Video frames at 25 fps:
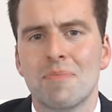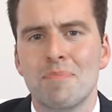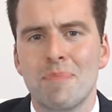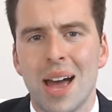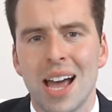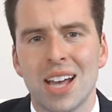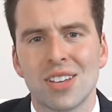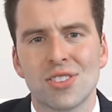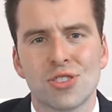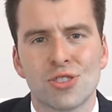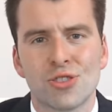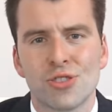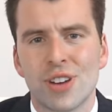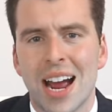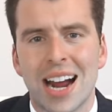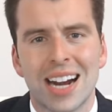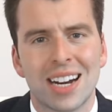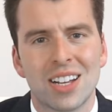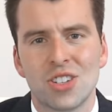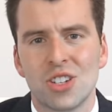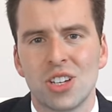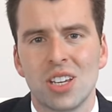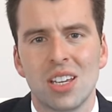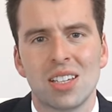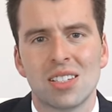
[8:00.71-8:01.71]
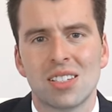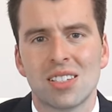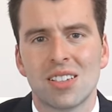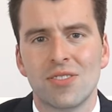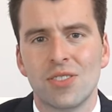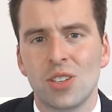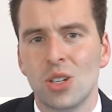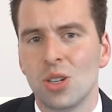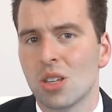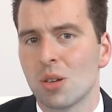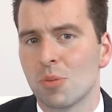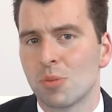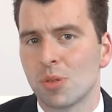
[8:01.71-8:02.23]
the best strategy is to
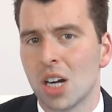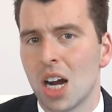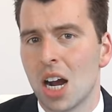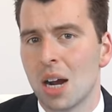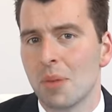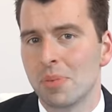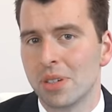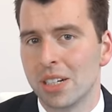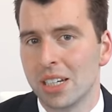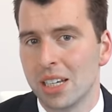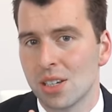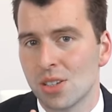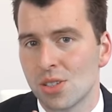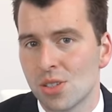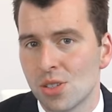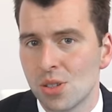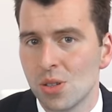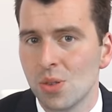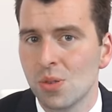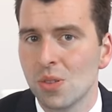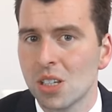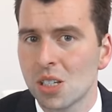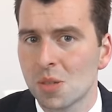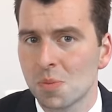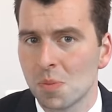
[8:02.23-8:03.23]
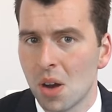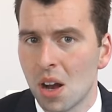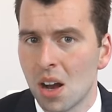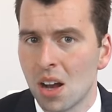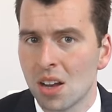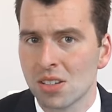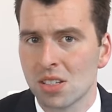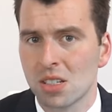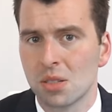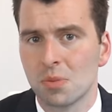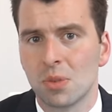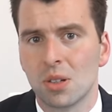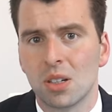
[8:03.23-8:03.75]
view the property as soon as
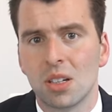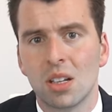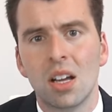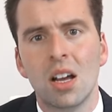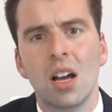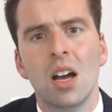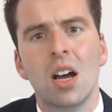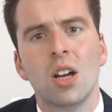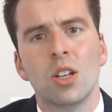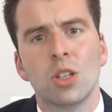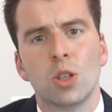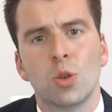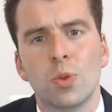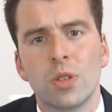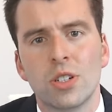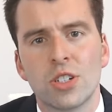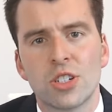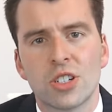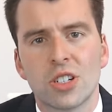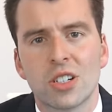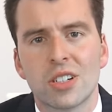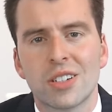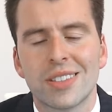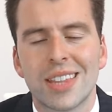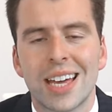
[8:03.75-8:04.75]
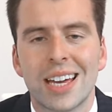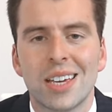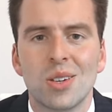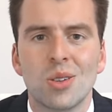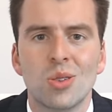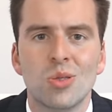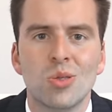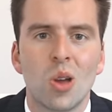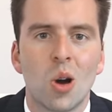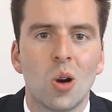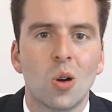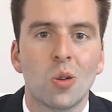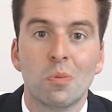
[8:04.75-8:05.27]
possible to ensure that you
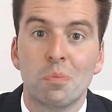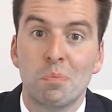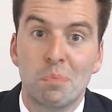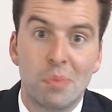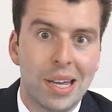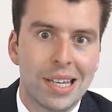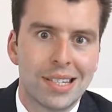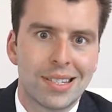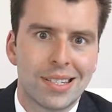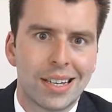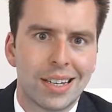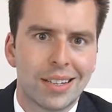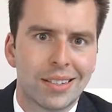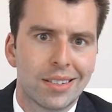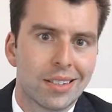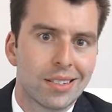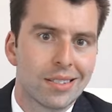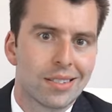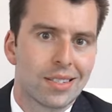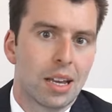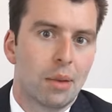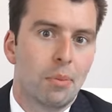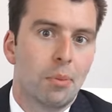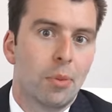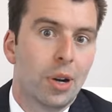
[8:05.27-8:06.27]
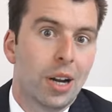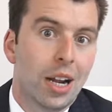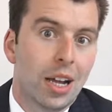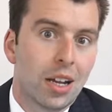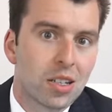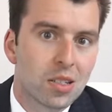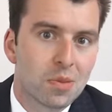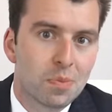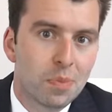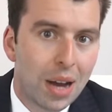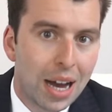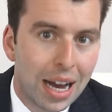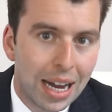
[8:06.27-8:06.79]
don't miss it and someone
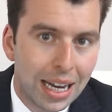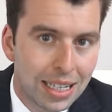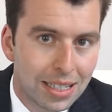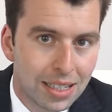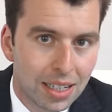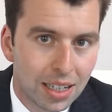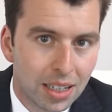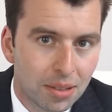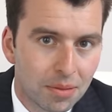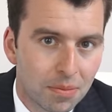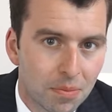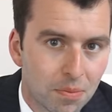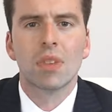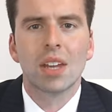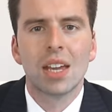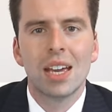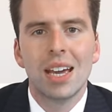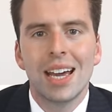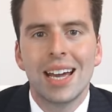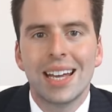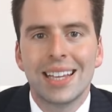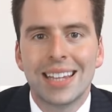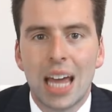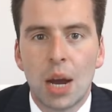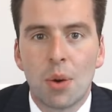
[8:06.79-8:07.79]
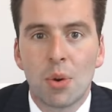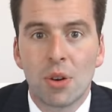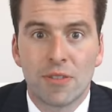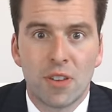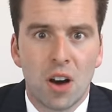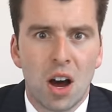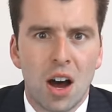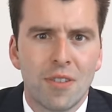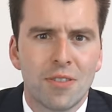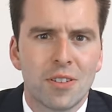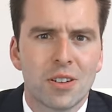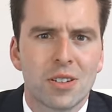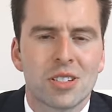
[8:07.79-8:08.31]
else buys it. Now, if
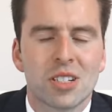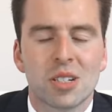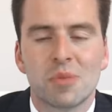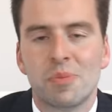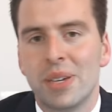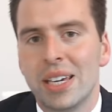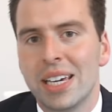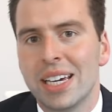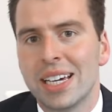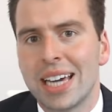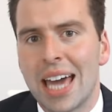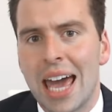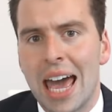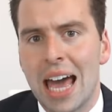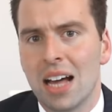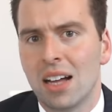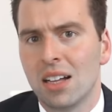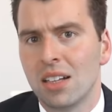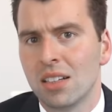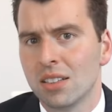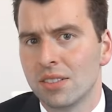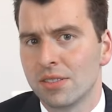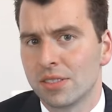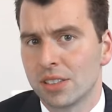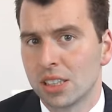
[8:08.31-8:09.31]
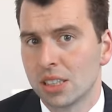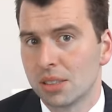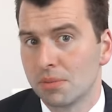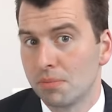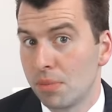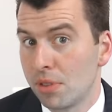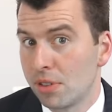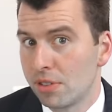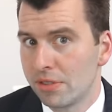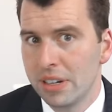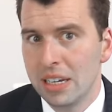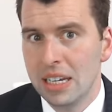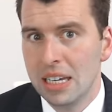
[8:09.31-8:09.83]
offers are being held for
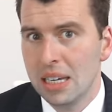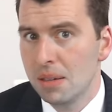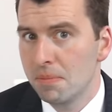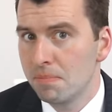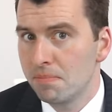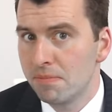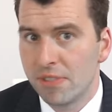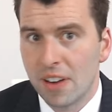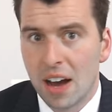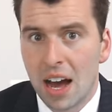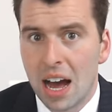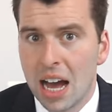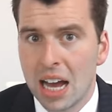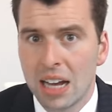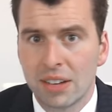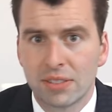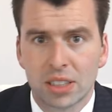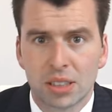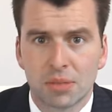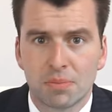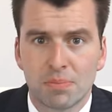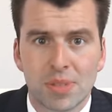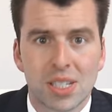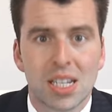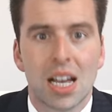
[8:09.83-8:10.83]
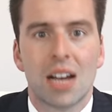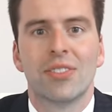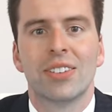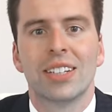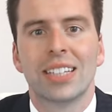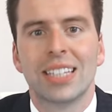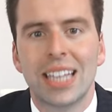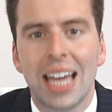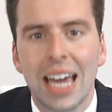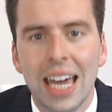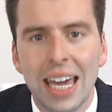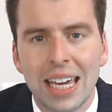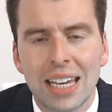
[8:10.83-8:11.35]
3, 5, or
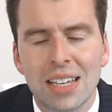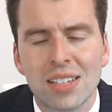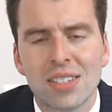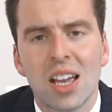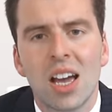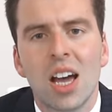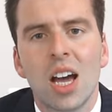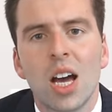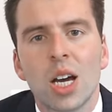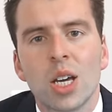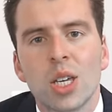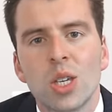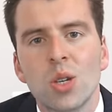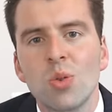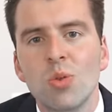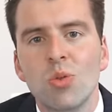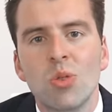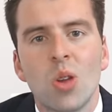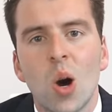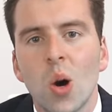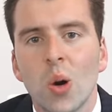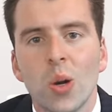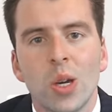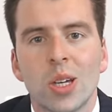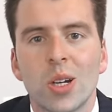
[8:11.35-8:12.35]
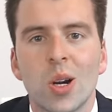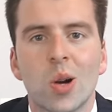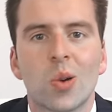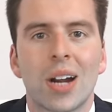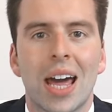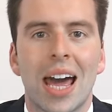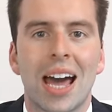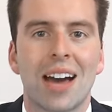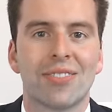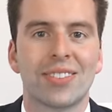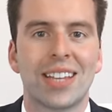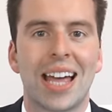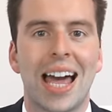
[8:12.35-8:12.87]
7 days, you know you don't
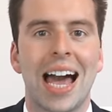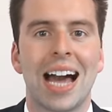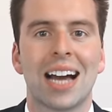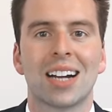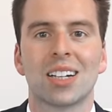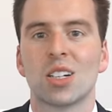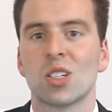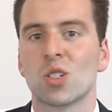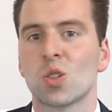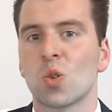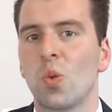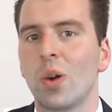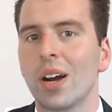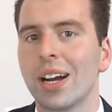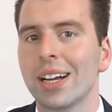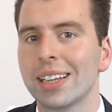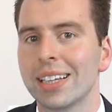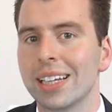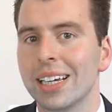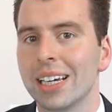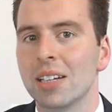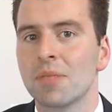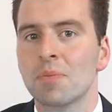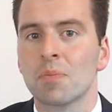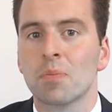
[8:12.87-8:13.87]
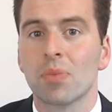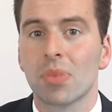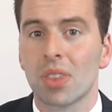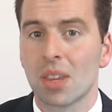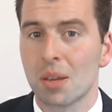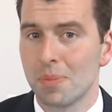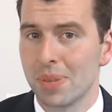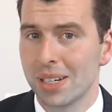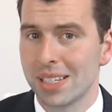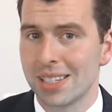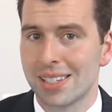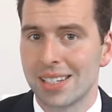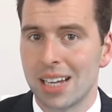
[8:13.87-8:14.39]
have to act as quickly.
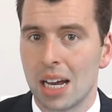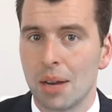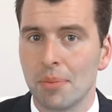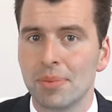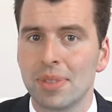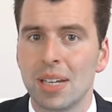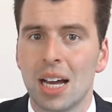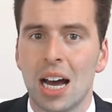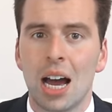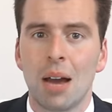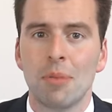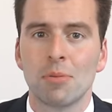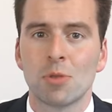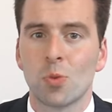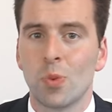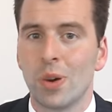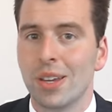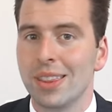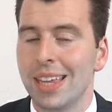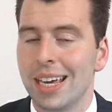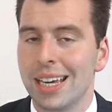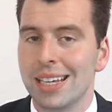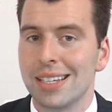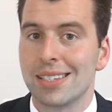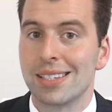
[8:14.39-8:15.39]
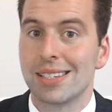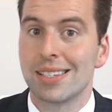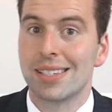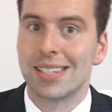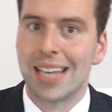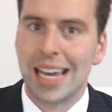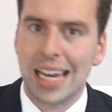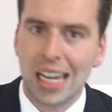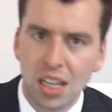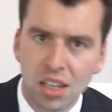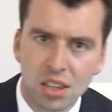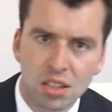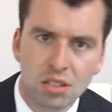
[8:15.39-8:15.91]
But sometimes when they
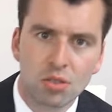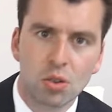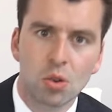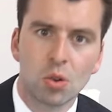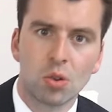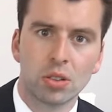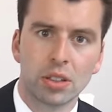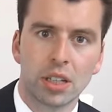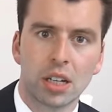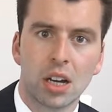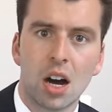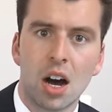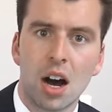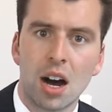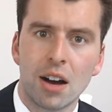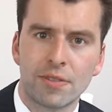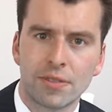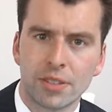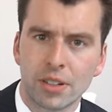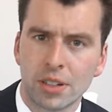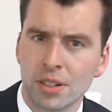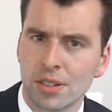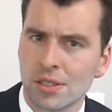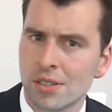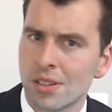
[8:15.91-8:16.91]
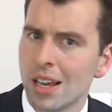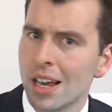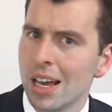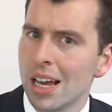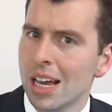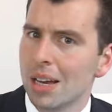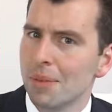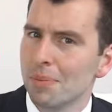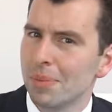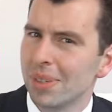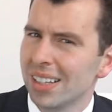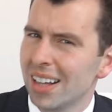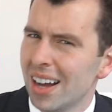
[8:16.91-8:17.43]
say they're holding offers,
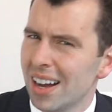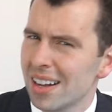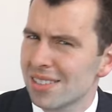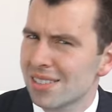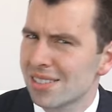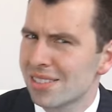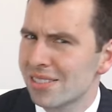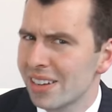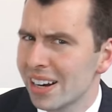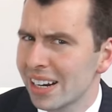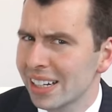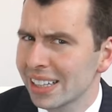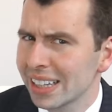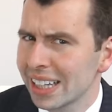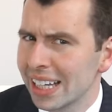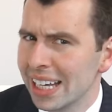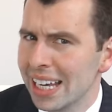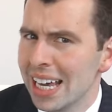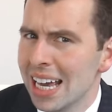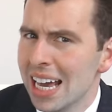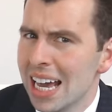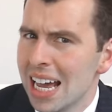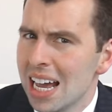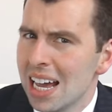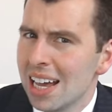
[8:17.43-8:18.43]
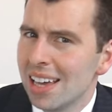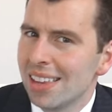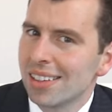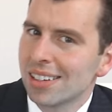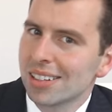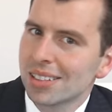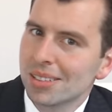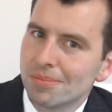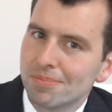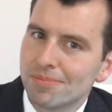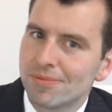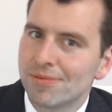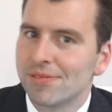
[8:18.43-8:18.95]
but not strictly,
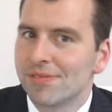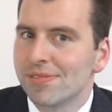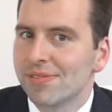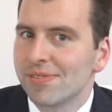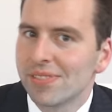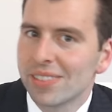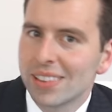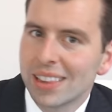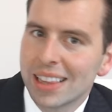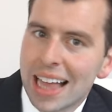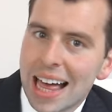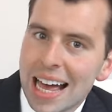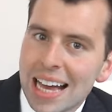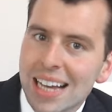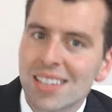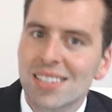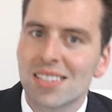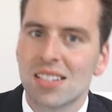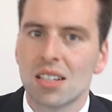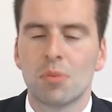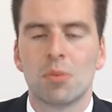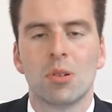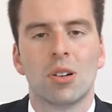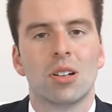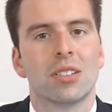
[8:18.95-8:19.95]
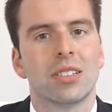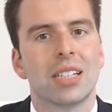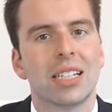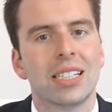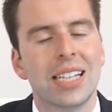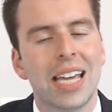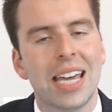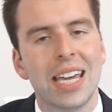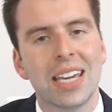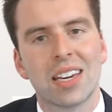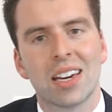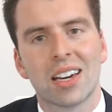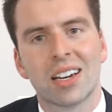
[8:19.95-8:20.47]
they're flexible to
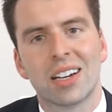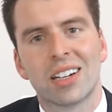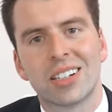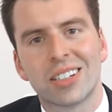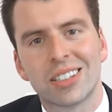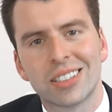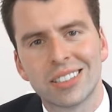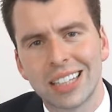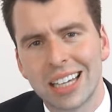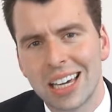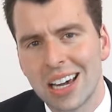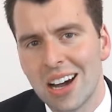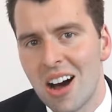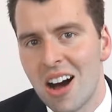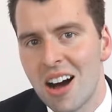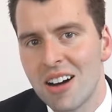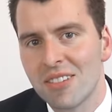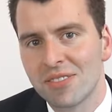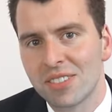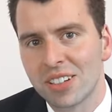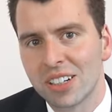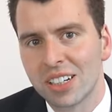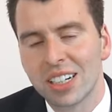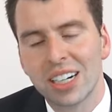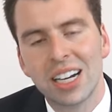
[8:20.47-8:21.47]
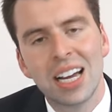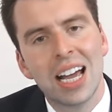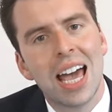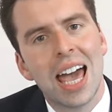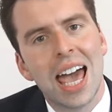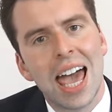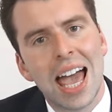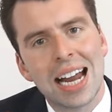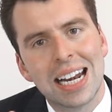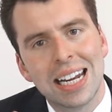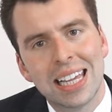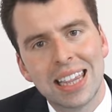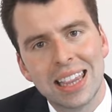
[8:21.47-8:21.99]
taking an early offer.
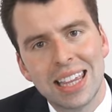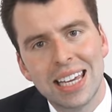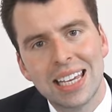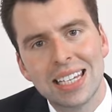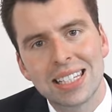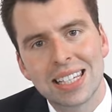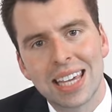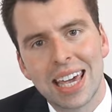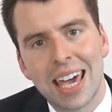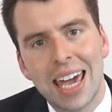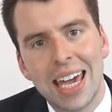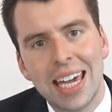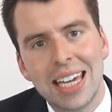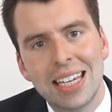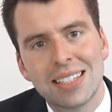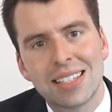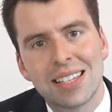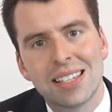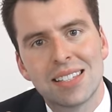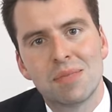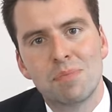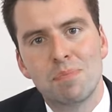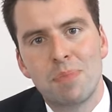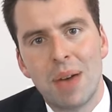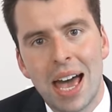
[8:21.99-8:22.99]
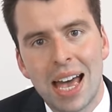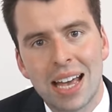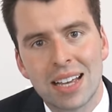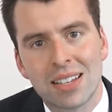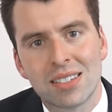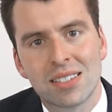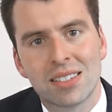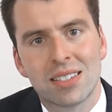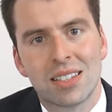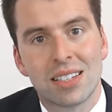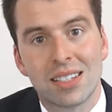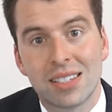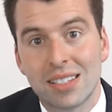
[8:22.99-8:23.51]
And in this case, it's
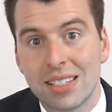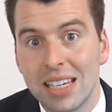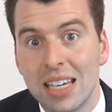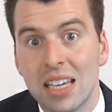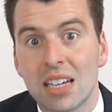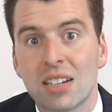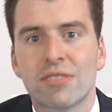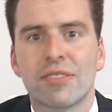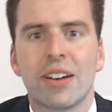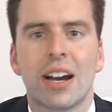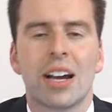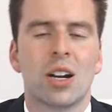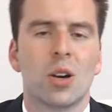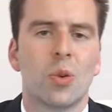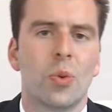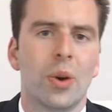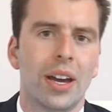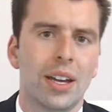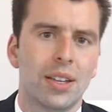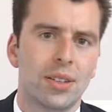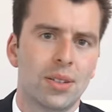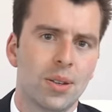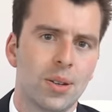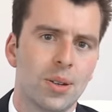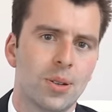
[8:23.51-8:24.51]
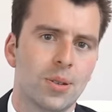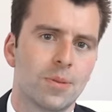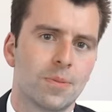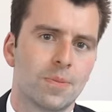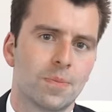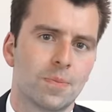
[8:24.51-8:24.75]
best to see it right away too.